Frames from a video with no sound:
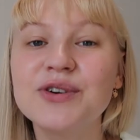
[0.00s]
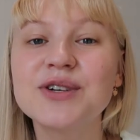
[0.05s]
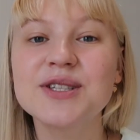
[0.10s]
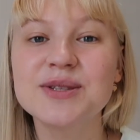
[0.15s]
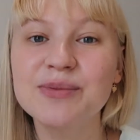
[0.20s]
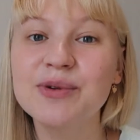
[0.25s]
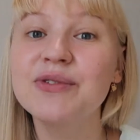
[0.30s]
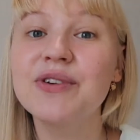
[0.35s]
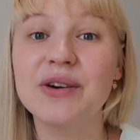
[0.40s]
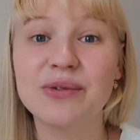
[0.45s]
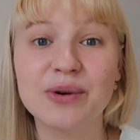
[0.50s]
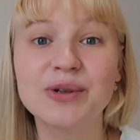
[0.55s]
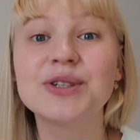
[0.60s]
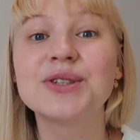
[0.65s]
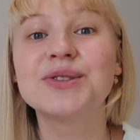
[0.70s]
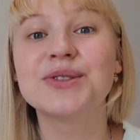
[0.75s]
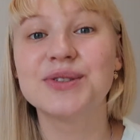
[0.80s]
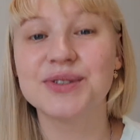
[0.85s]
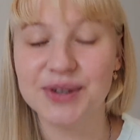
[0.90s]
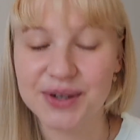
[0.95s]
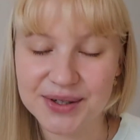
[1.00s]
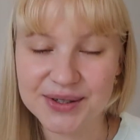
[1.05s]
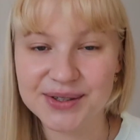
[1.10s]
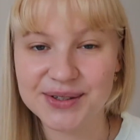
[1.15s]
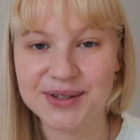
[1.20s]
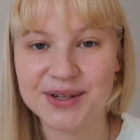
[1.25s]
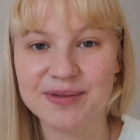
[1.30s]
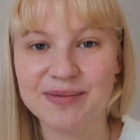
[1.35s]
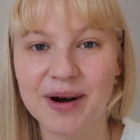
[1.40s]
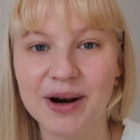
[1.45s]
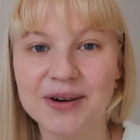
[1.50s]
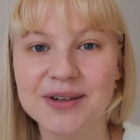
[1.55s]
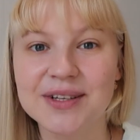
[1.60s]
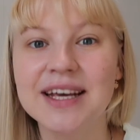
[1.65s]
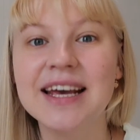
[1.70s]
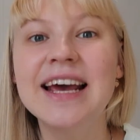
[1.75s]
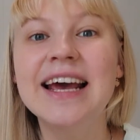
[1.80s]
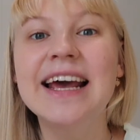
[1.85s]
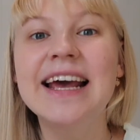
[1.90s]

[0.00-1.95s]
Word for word: First movie I wanted to talk to you about